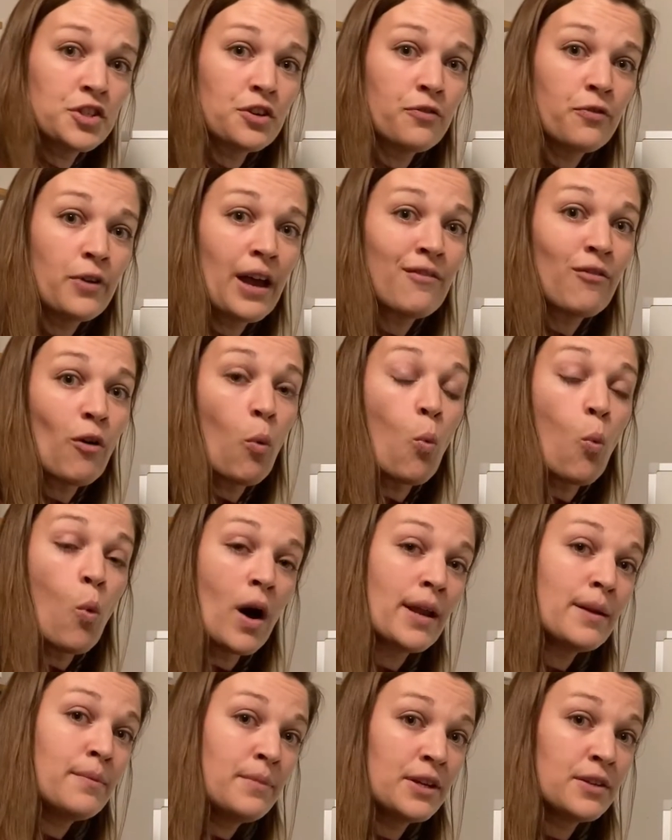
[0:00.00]
So if we have a
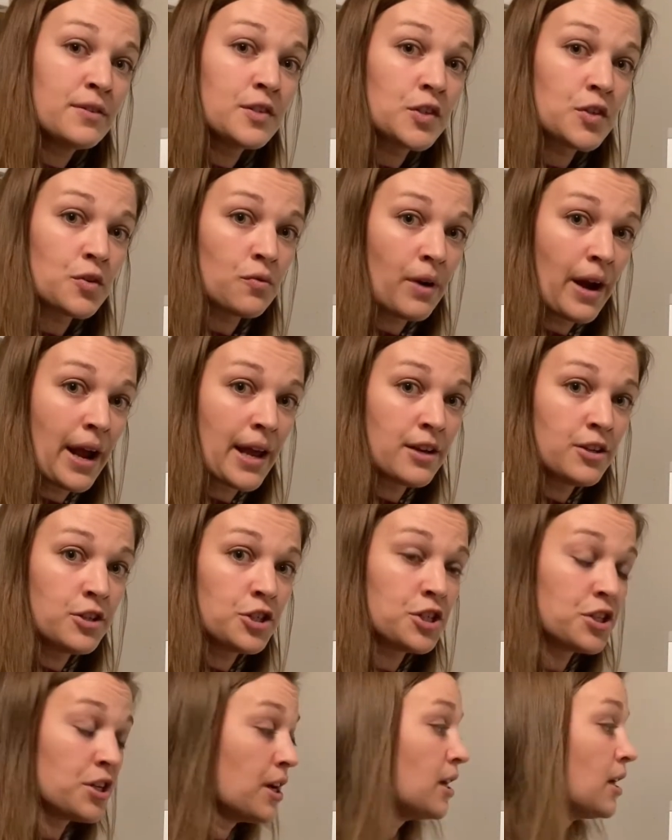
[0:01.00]
one mil
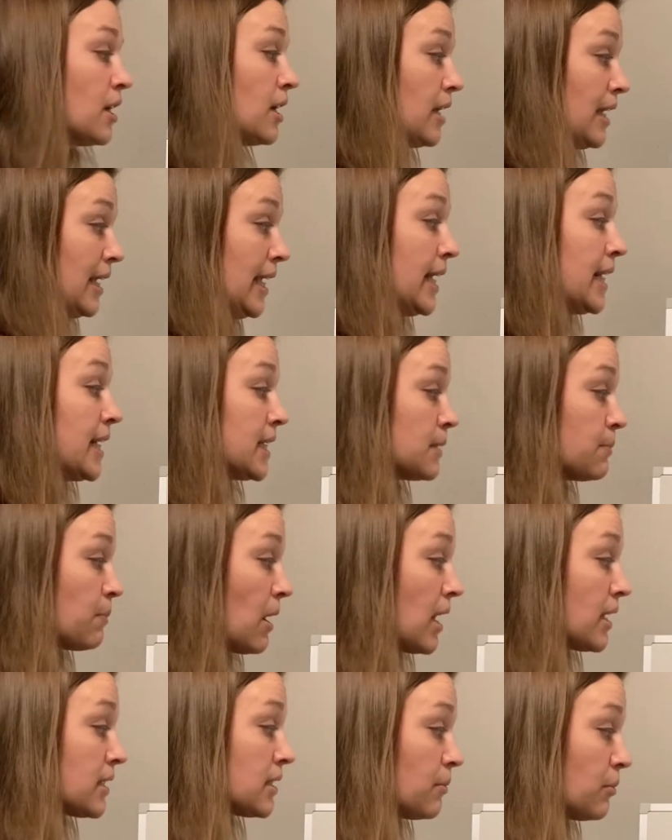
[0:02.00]
syringe, it is
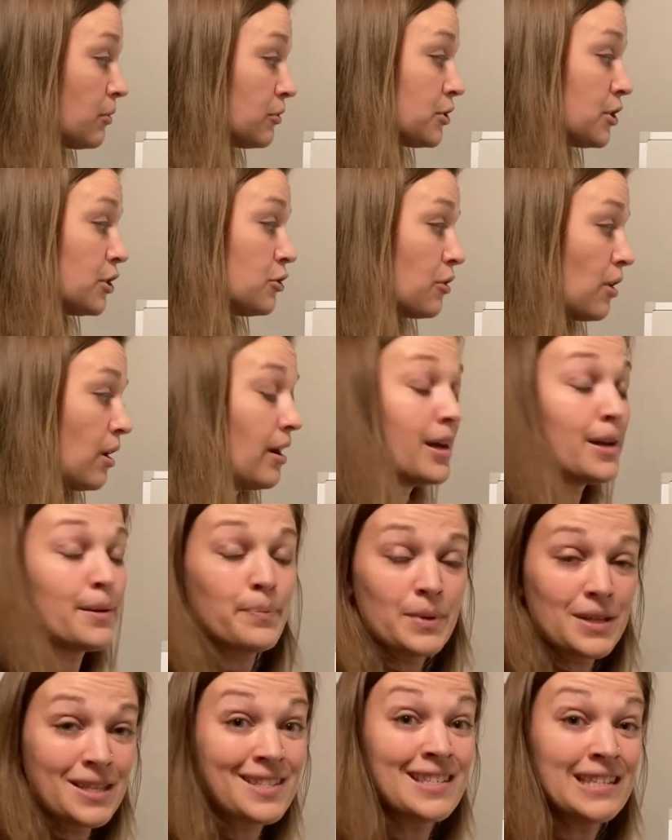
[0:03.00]
possible to draw
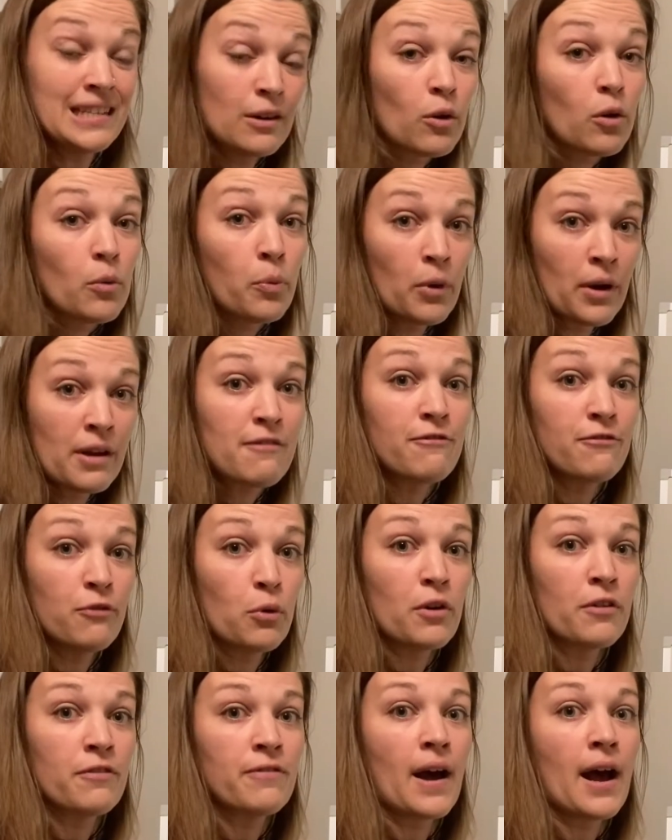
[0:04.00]
up zero point
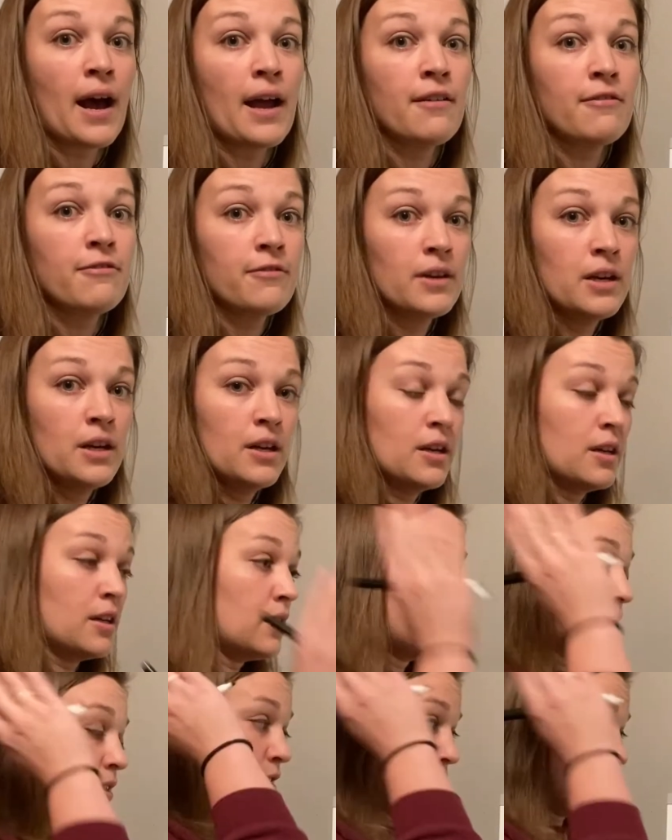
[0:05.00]
four five.
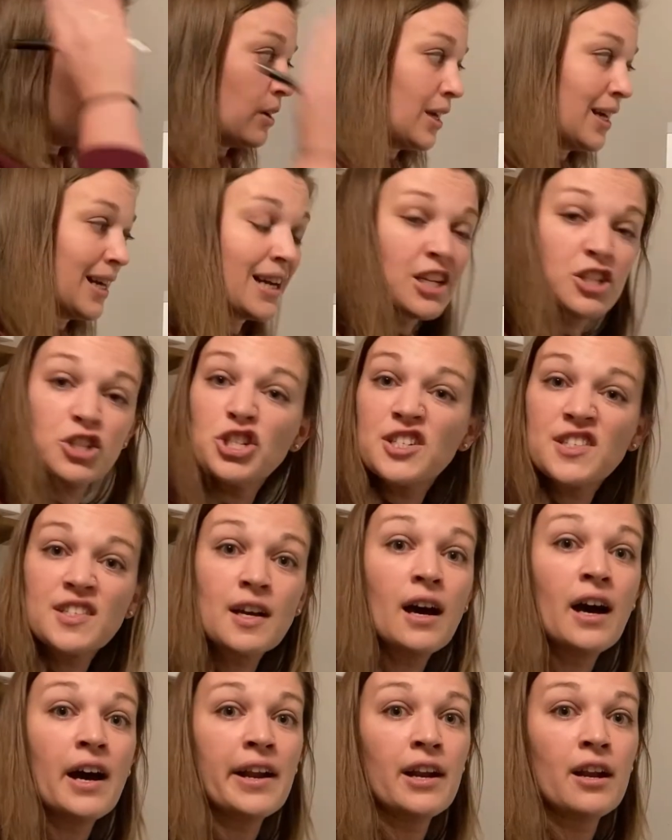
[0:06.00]
So we're going to just
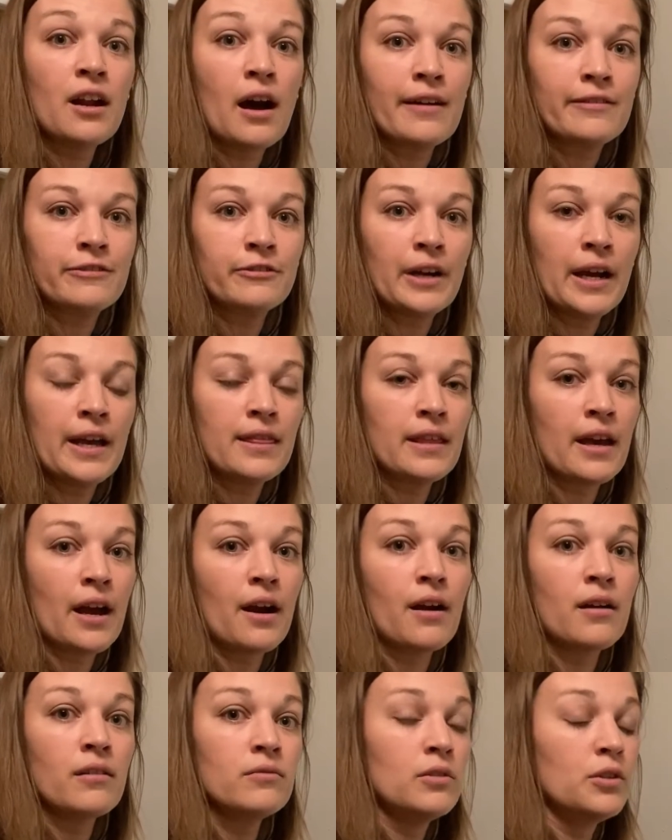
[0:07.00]
cut it off right
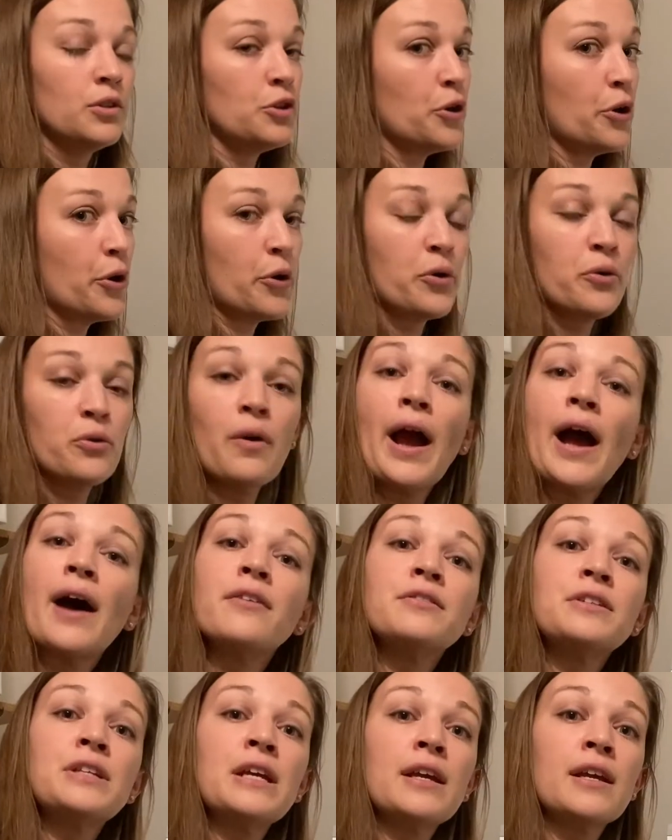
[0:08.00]
there. No
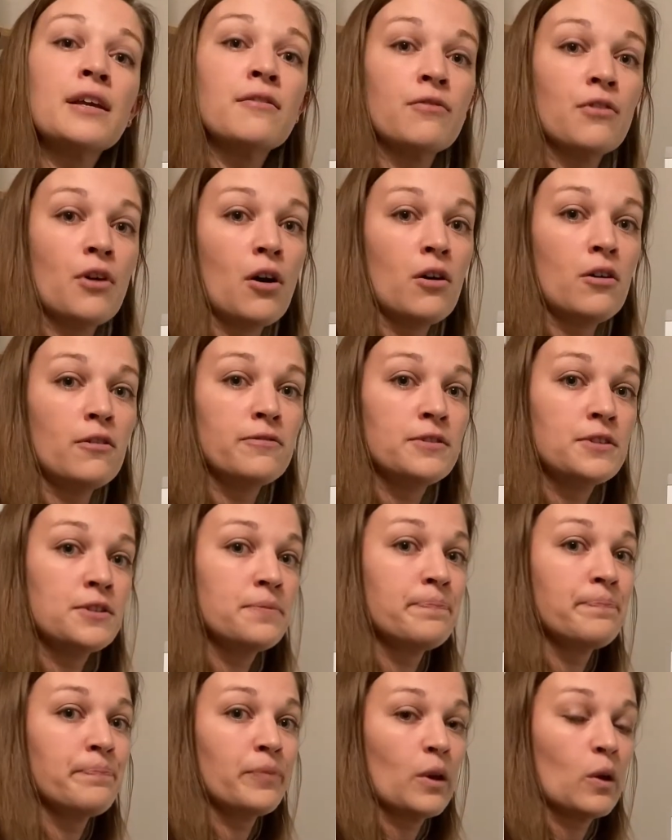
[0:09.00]
rounding involved.
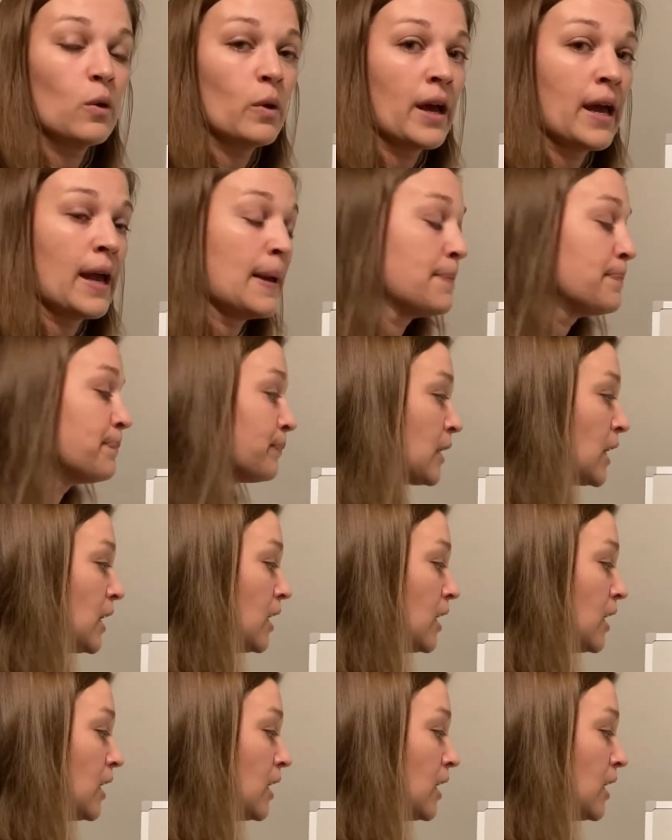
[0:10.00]
Okay.